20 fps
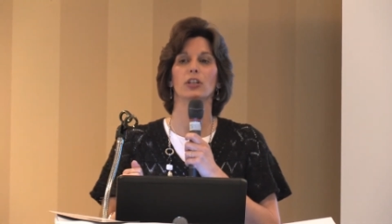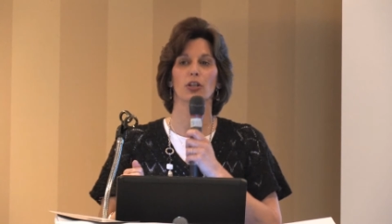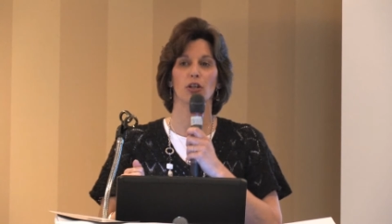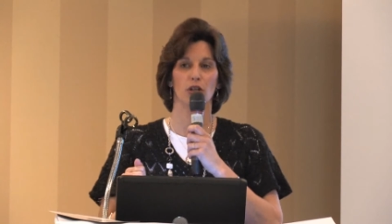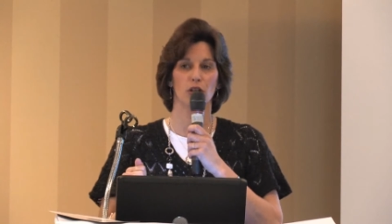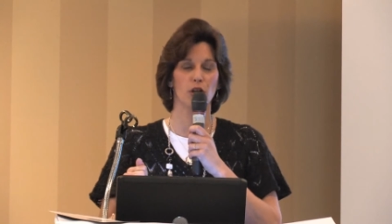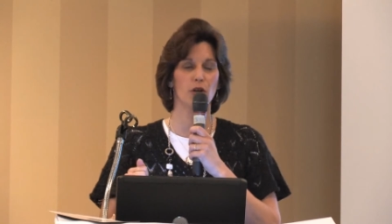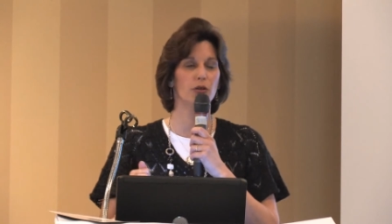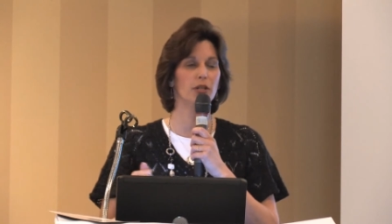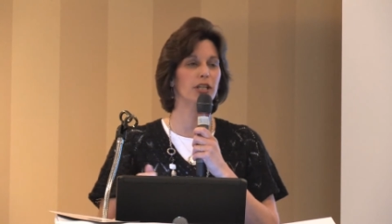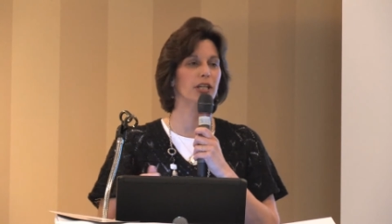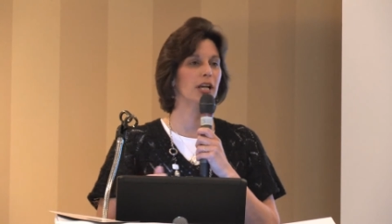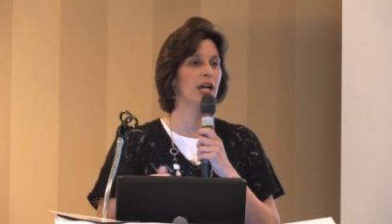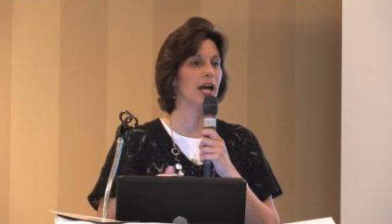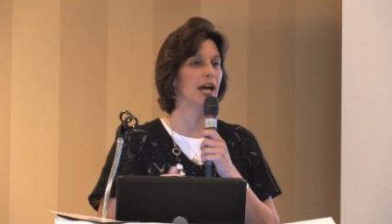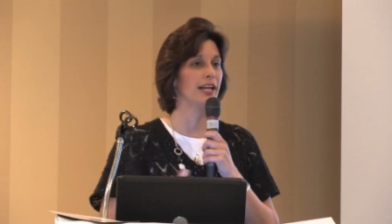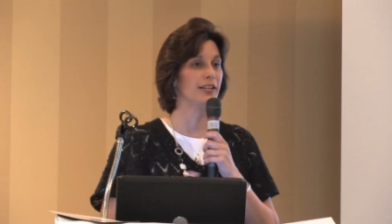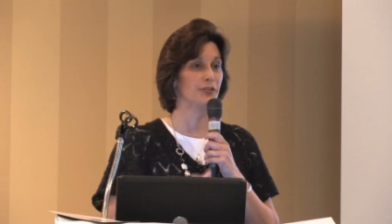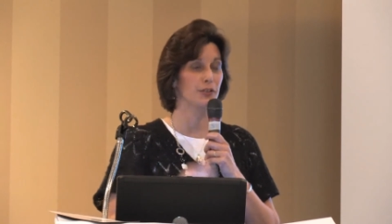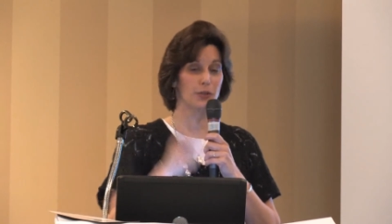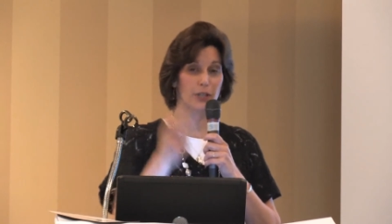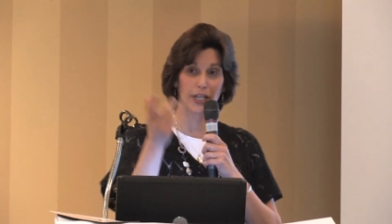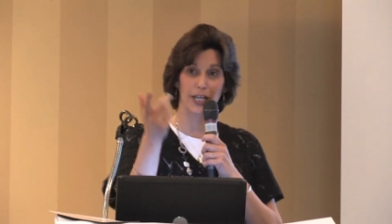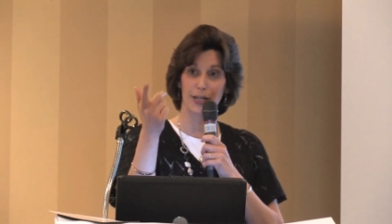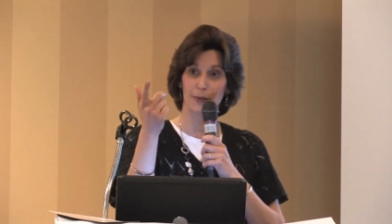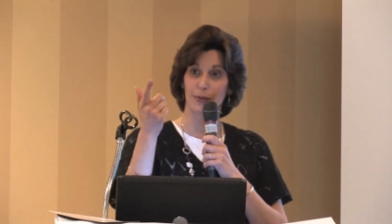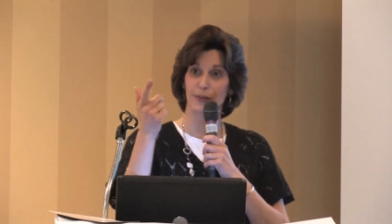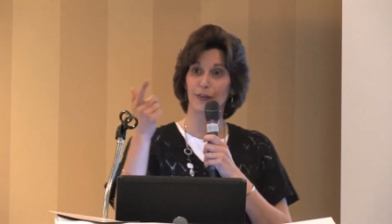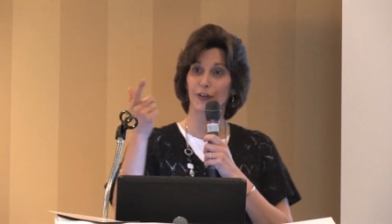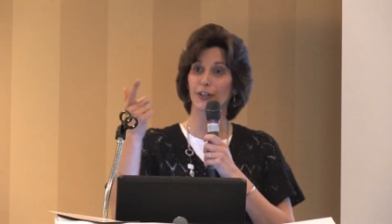Cloning eyes.
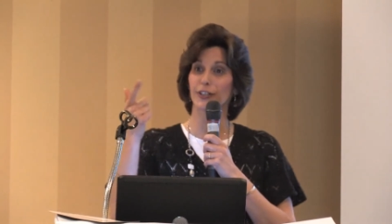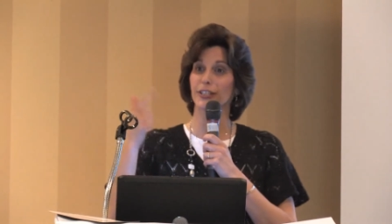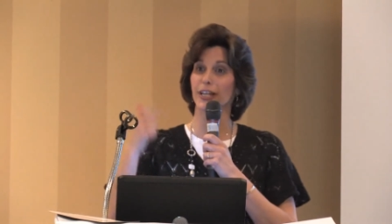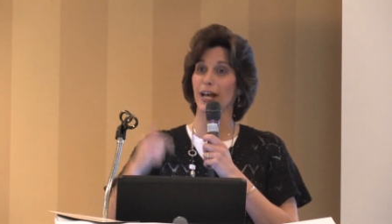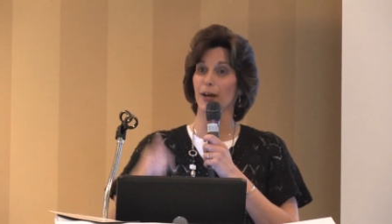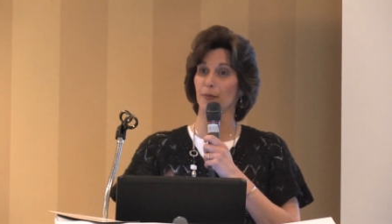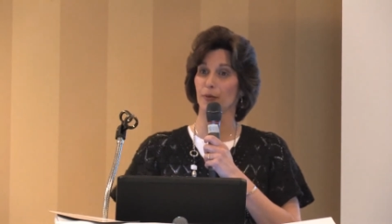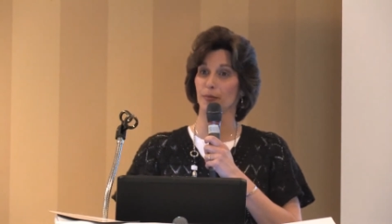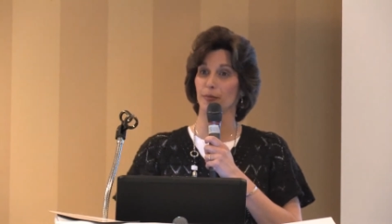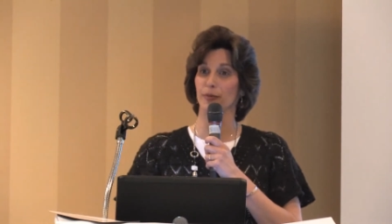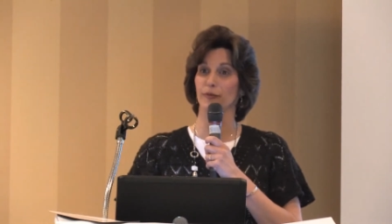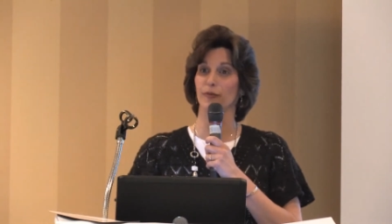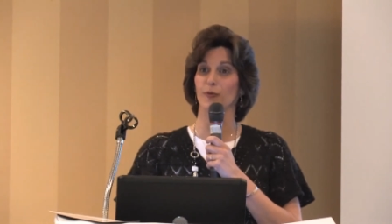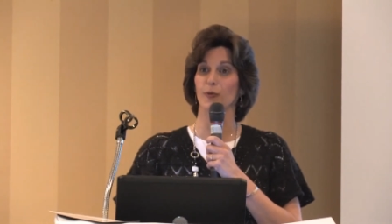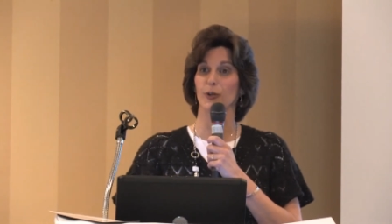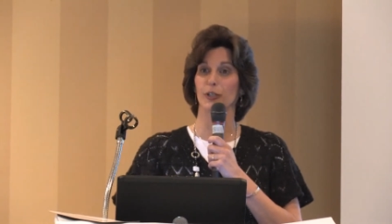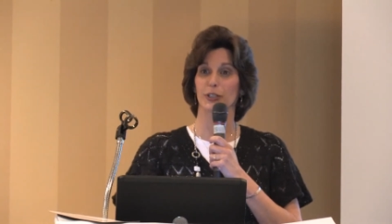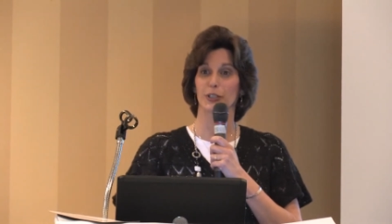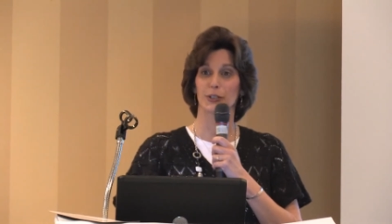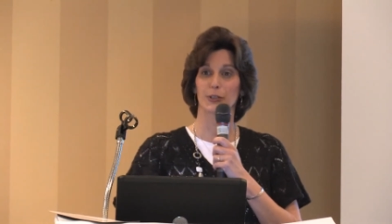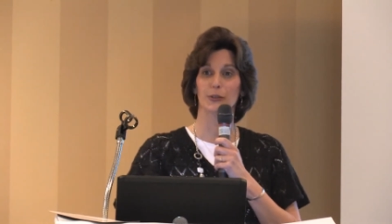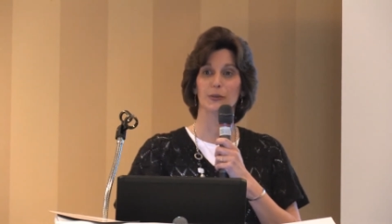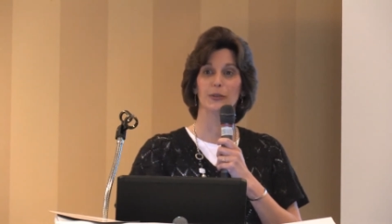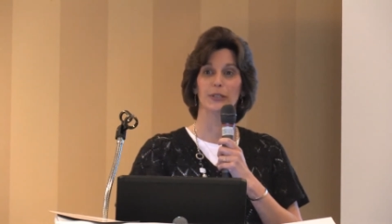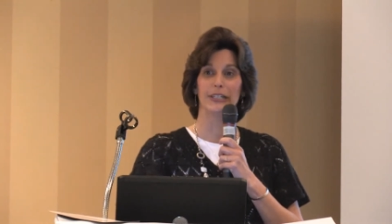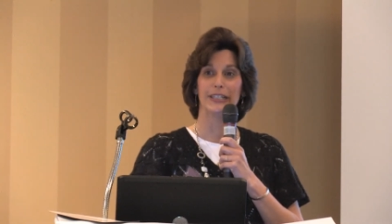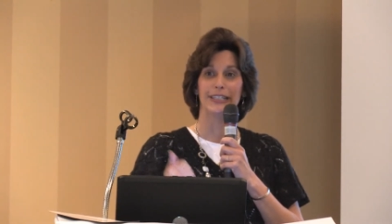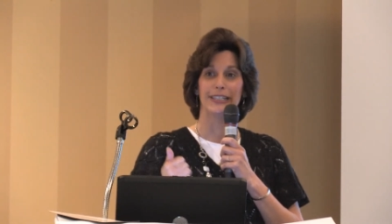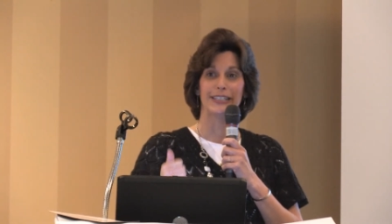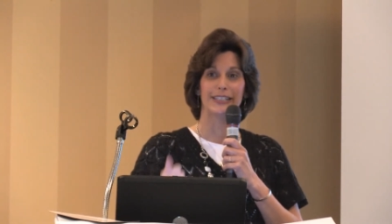Okay, we've heard that one before too.
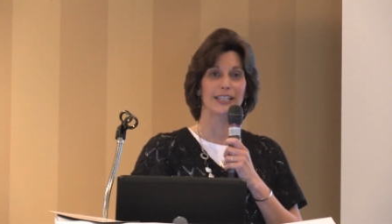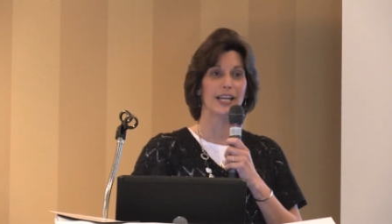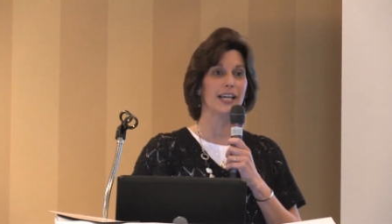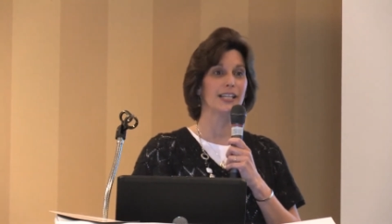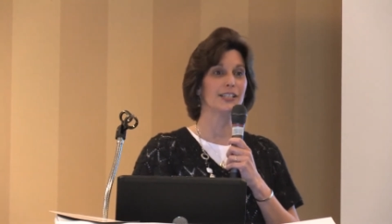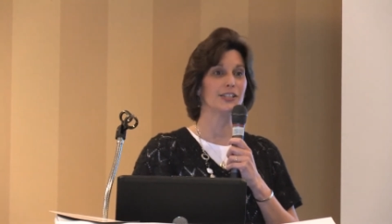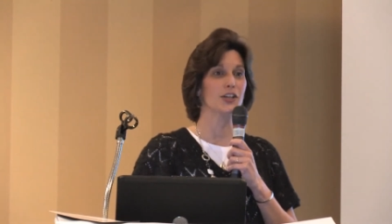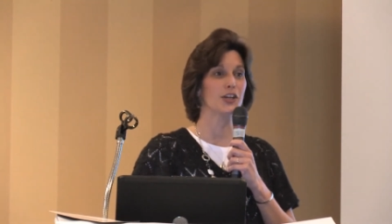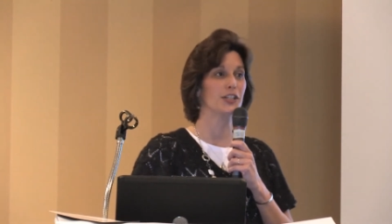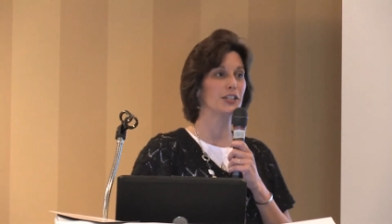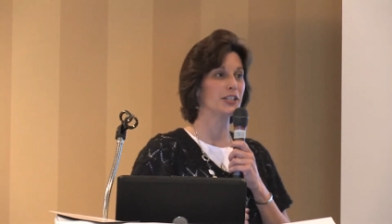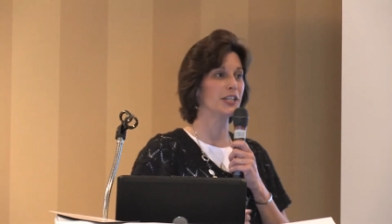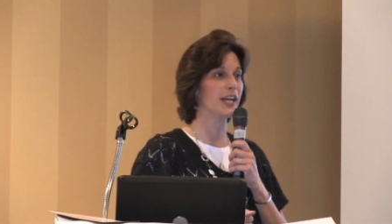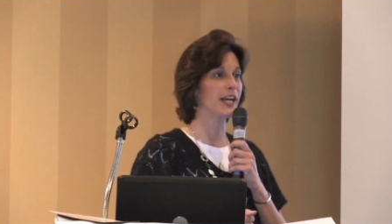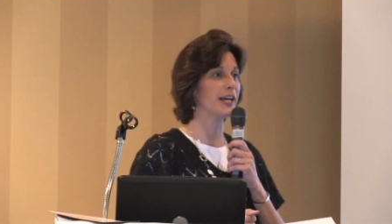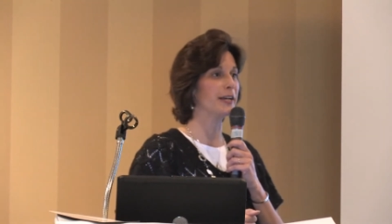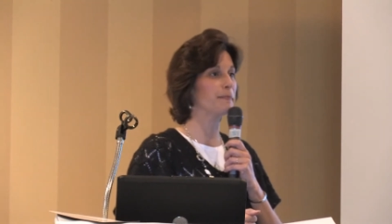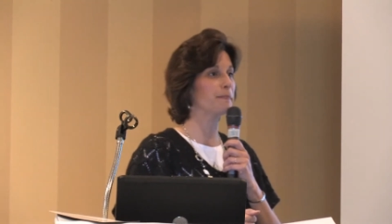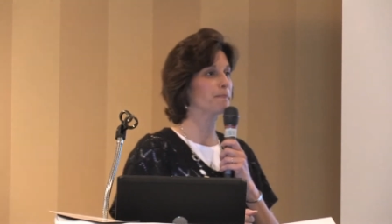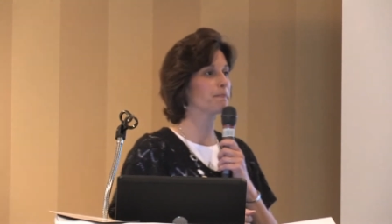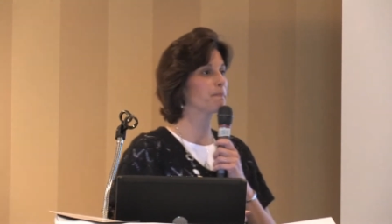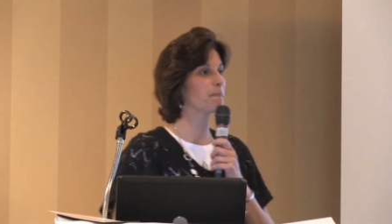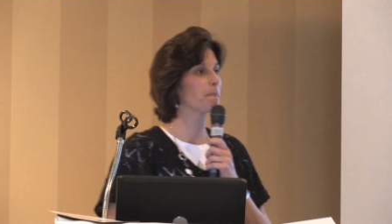Not done yet.